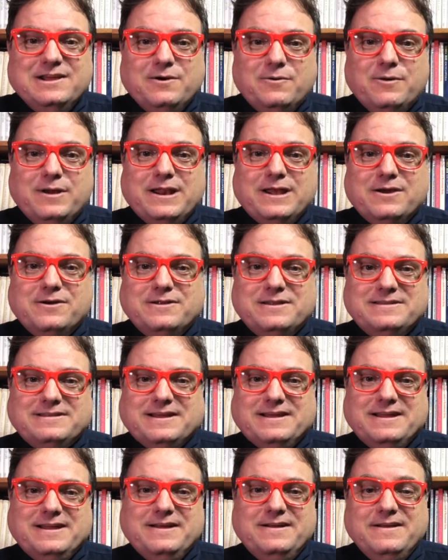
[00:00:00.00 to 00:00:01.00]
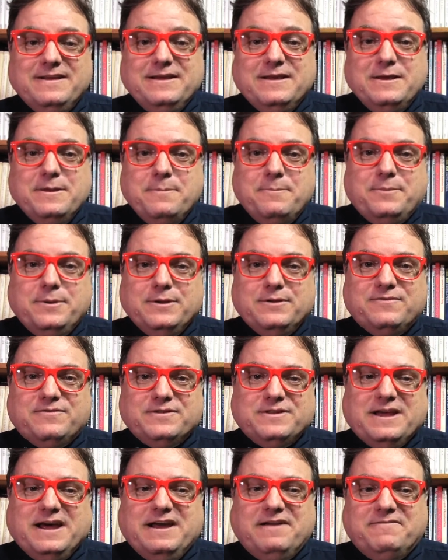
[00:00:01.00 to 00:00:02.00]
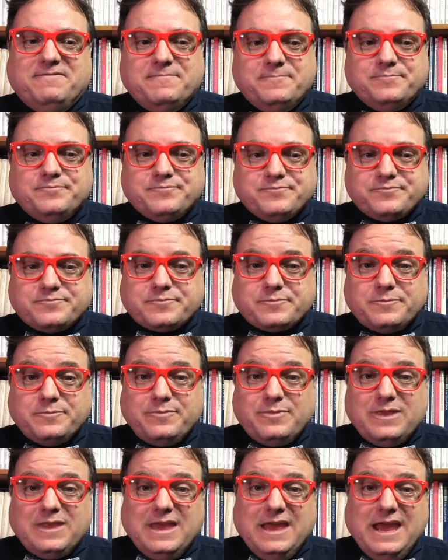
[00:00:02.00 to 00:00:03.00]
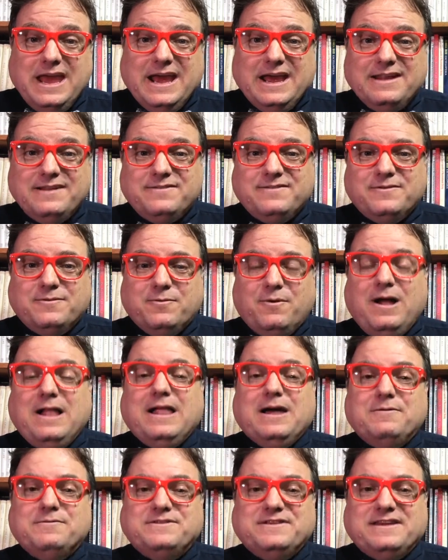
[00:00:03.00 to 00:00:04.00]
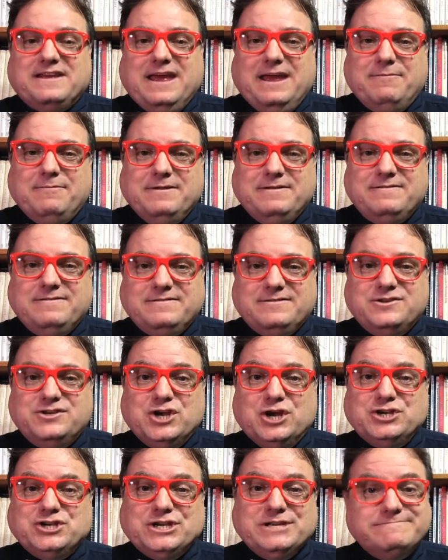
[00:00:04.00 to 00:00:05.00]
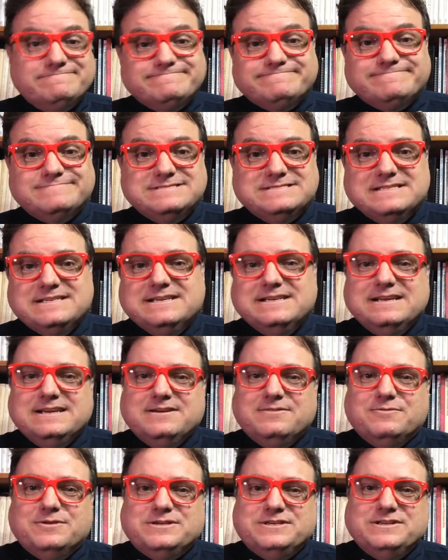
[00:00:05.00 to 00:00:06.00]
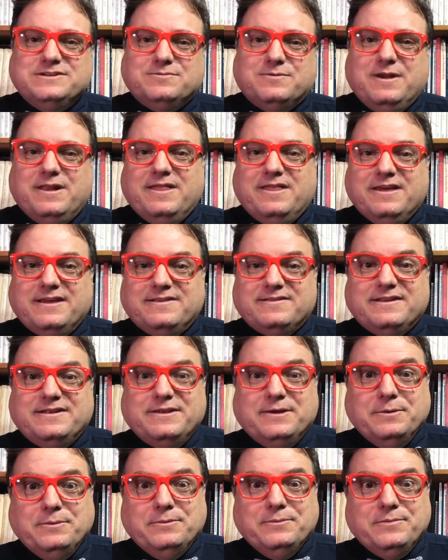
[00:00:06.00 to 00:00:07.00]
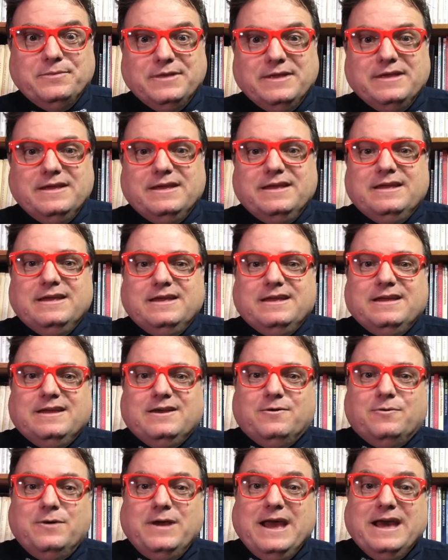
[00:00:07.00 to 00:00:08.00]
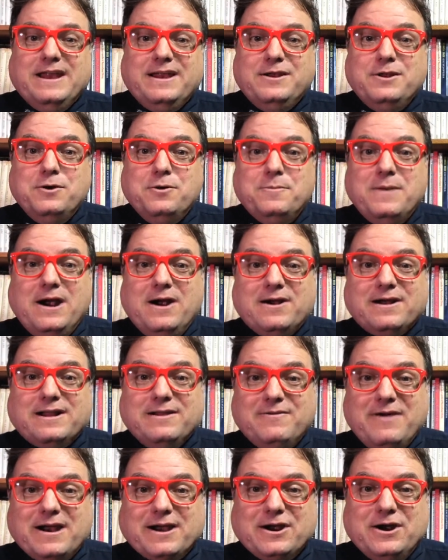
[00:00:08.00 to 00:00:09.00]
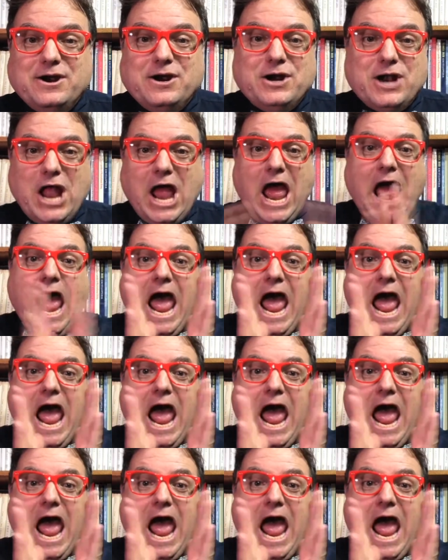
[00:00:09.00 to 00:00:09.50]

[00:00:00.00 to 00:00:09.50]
Way to go, Natalia. Beautiful dive. And while I was in Cayman, judging, which is one of the things I do, we had a new American record